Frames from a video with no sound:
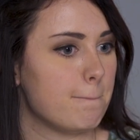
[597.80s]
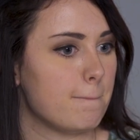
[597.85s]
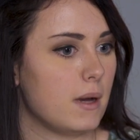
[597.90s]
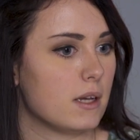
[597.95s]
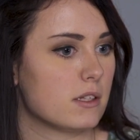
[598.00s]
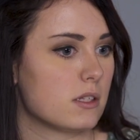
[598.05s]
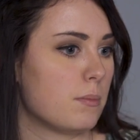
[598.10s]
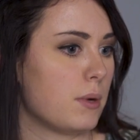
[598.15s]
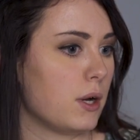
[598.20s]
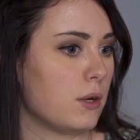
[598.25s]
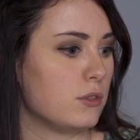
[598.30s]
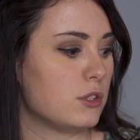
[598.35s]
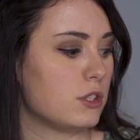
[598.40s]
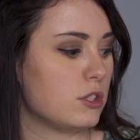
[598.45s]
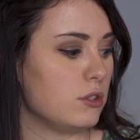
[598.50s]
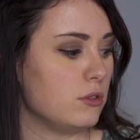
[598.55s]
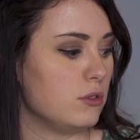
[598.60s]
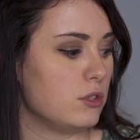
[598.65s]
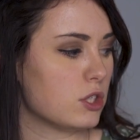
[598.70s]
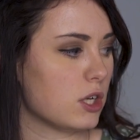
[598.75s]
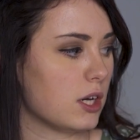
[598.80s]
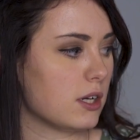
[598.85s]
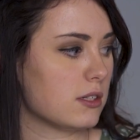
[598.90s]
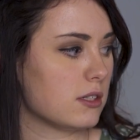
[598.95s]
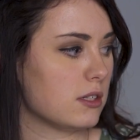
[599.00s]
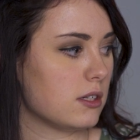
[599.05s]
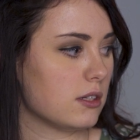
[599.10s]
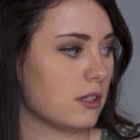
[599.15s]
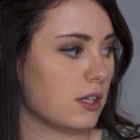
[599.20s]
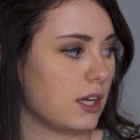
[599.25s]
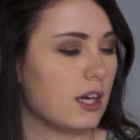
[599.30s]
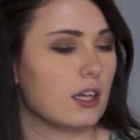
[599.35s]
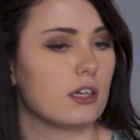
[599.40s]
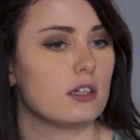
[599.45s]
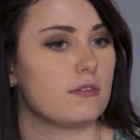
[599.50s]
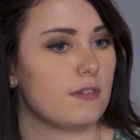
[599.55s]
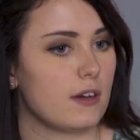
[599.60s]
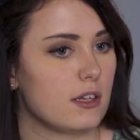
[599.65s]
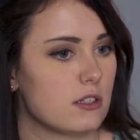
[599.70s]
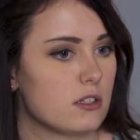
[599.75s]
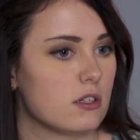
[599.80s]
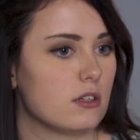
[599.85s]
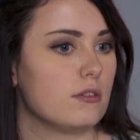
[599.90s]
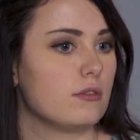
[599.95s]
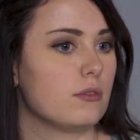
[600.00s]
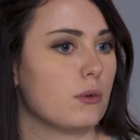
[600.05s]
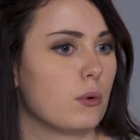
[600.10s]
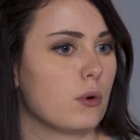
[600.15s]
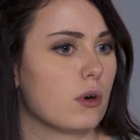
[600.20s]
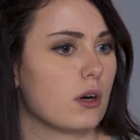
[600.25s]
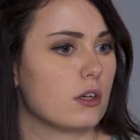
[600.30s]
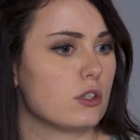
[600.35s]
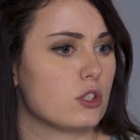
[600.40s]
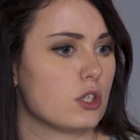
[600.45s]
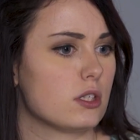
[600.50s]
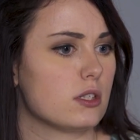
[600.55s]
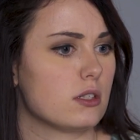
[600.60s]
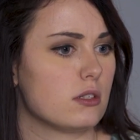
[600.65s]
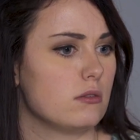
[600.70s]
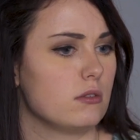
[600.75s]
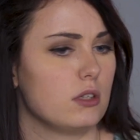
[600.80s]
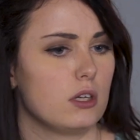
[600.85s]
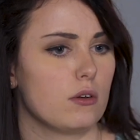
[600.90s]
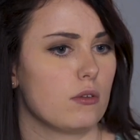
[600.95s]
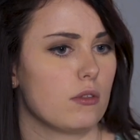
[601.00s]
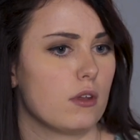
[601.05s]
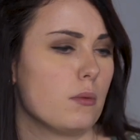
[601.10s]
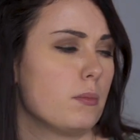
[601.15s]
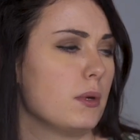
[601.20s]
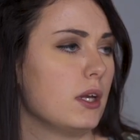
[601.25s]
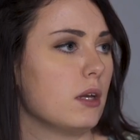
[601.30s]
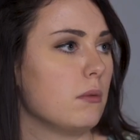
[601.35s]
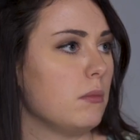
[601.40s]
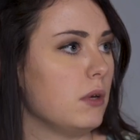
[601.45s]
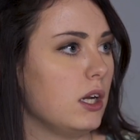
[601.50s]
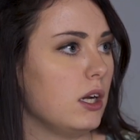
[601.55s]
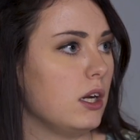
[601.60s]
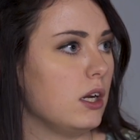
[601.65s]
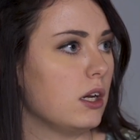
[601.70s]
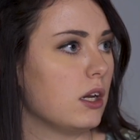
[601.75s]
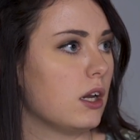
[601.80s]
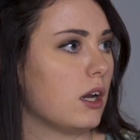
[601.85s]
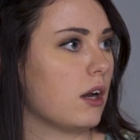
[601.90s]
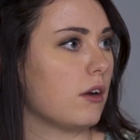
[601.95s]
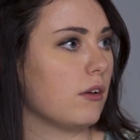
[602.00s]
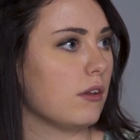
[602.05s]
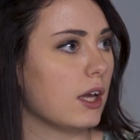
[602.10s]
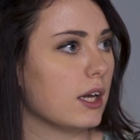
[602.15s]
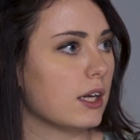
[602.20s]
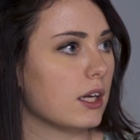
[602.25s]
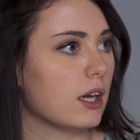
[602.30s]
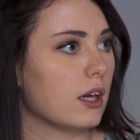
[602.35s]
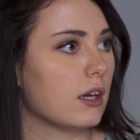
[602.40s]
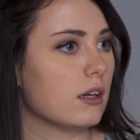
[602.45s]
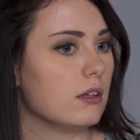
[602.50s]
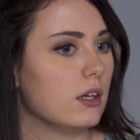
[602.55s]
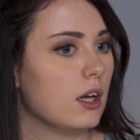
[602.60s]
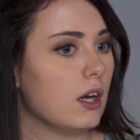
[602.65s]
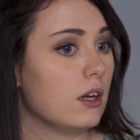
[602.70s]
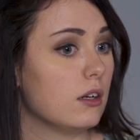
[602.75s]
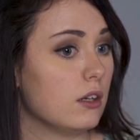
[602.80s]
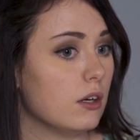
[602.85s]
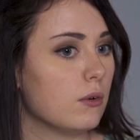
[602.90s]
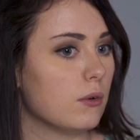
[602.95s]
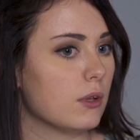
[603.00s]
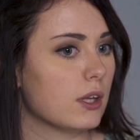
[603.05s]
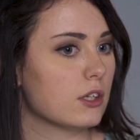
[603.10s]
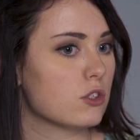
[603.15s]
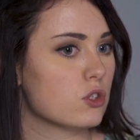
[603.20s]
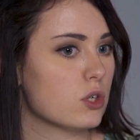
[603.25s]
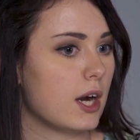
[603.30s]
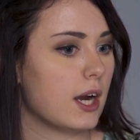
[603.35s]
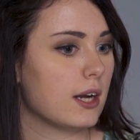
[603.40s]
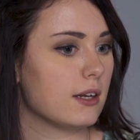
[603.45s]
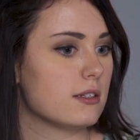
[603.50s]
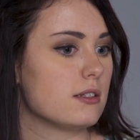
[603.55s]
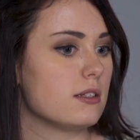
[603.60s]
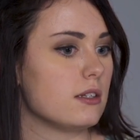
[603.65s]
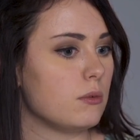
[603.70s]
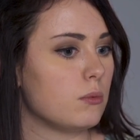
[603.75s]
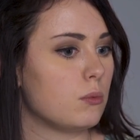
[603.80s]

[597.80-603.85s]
as opposed to just getting defensive or just, they're being mean and I don't like it. No, like try to see